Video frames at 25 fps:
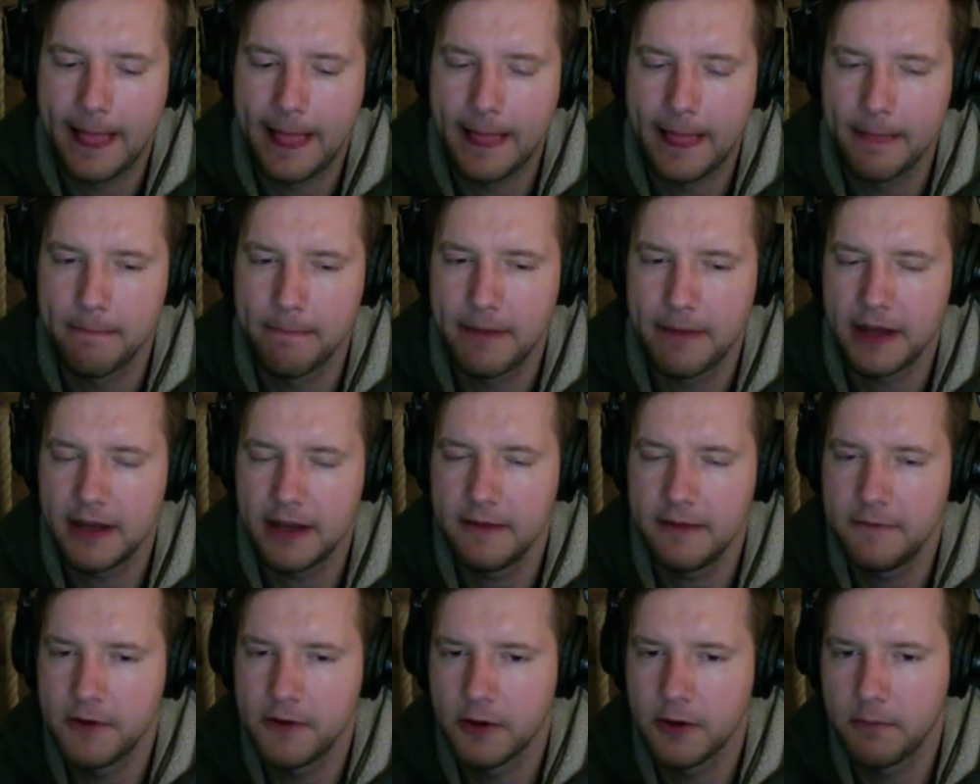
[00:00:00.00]
But
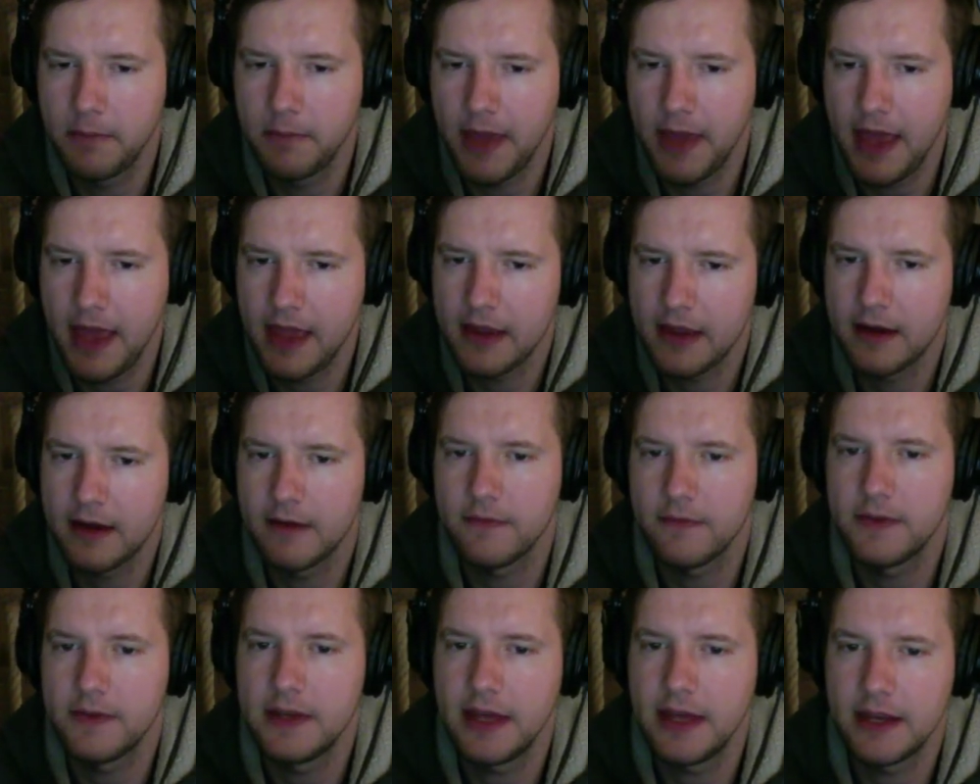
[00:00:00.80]
if you're paying
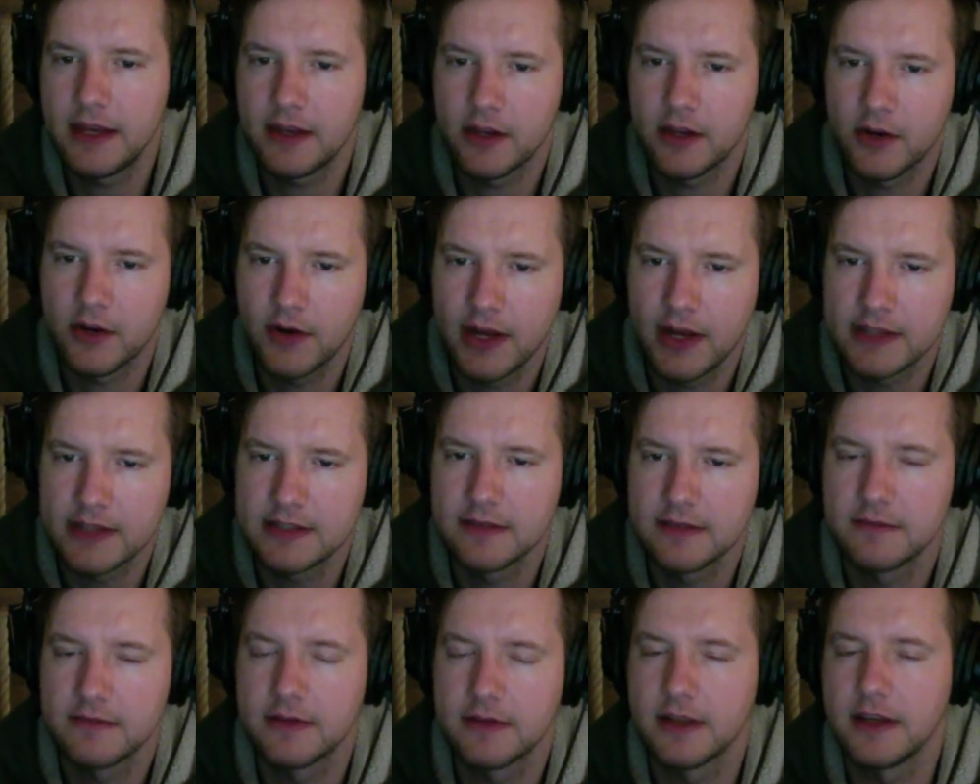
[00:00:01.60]
off the debt
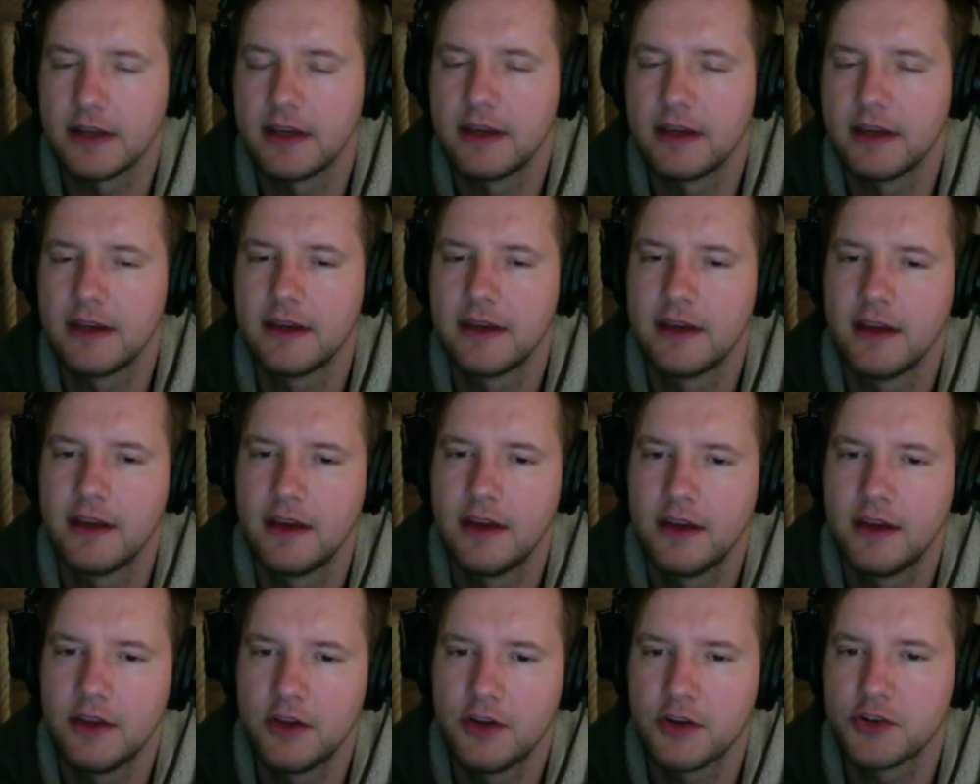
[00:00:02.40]
aggressively,
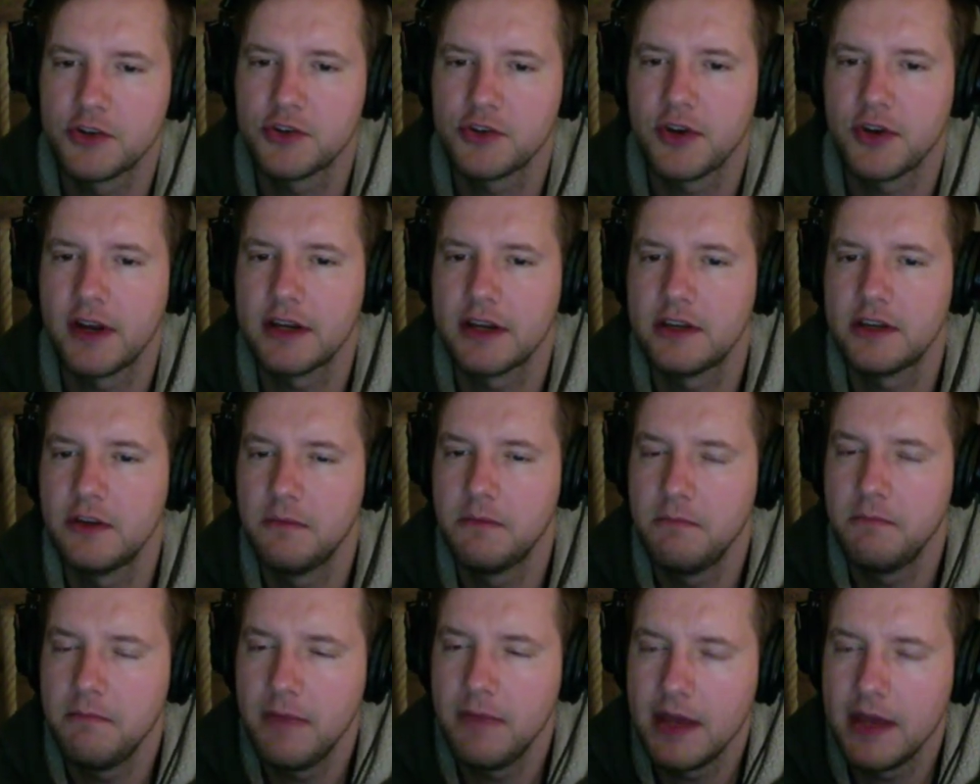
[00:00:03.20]
you're trying to
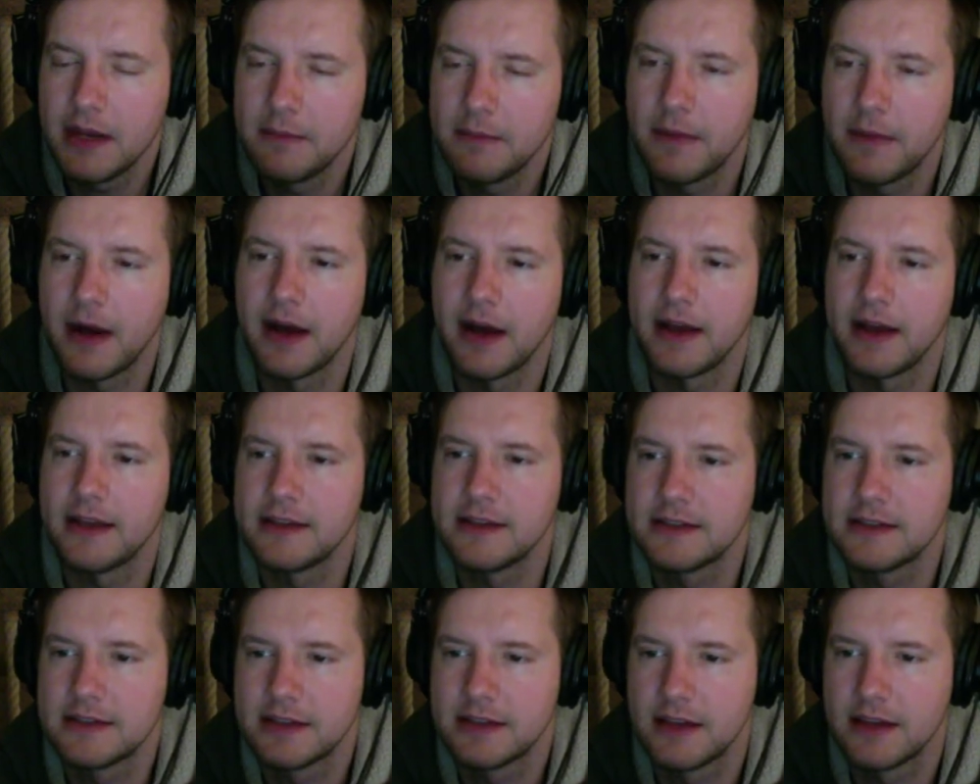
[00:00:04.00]

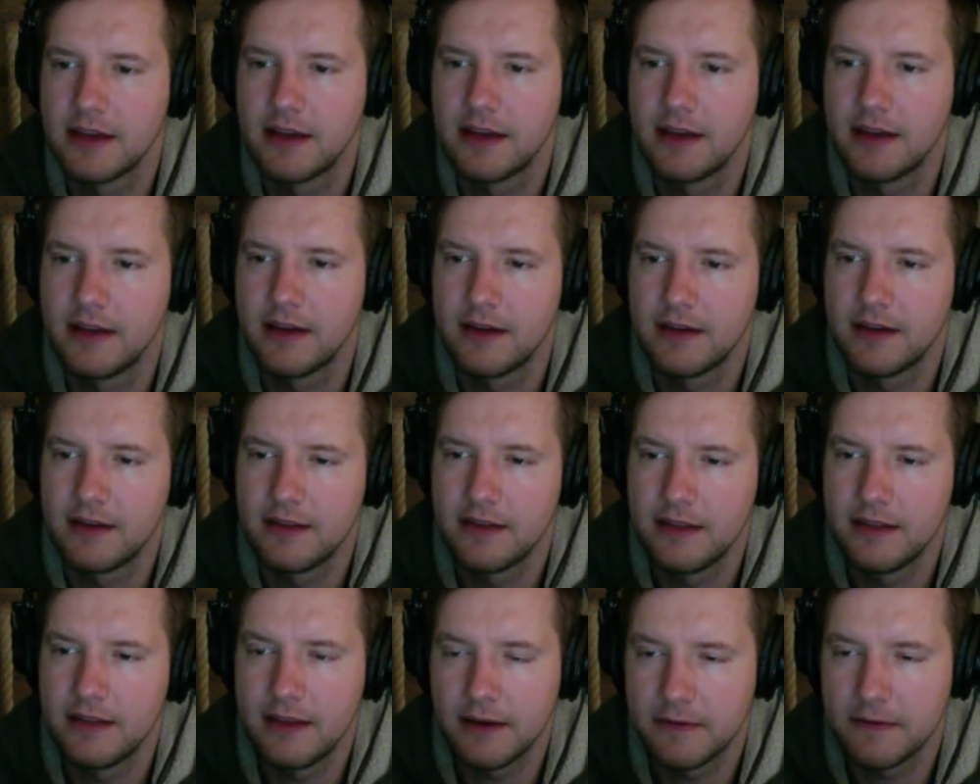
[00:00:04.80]
minimize
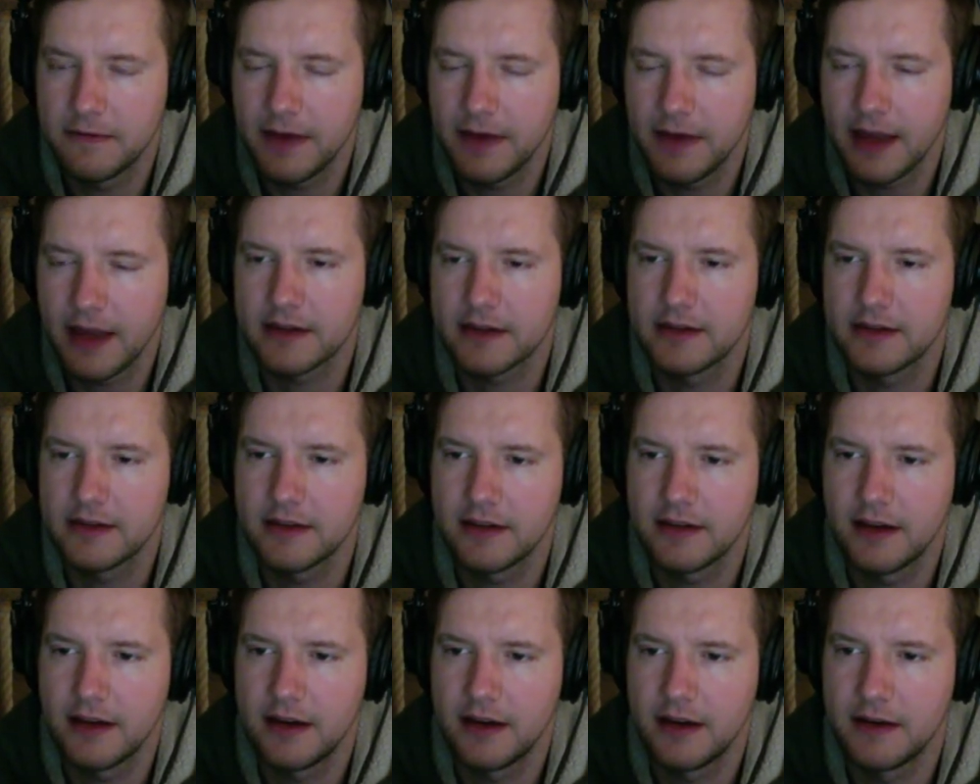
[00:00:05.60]
the effect
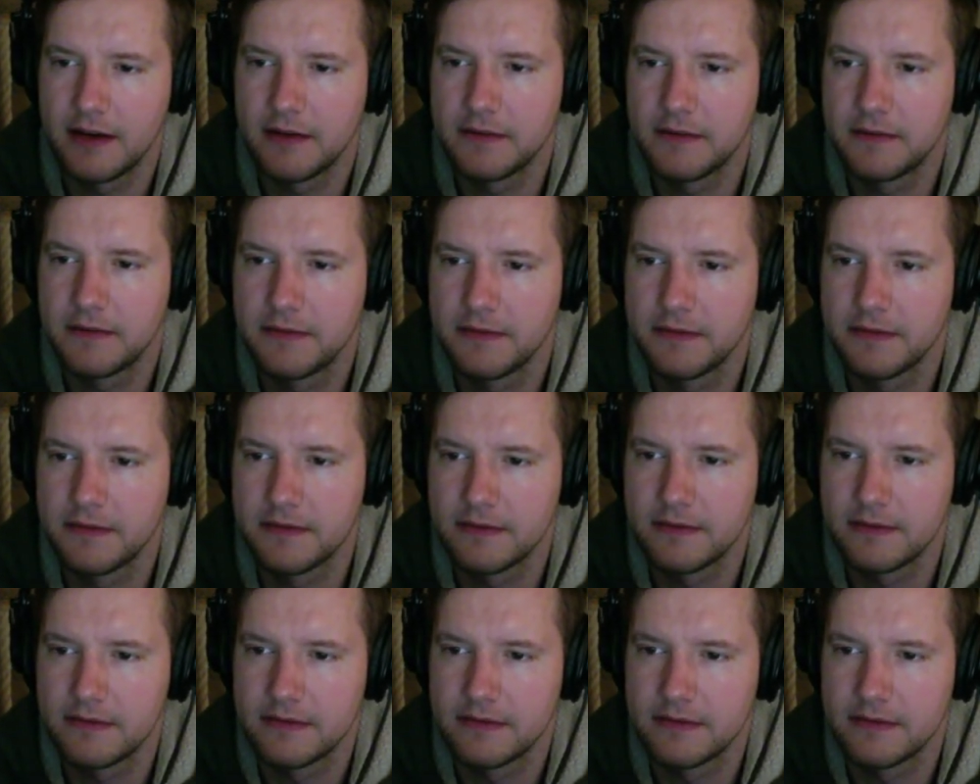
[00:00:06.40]
of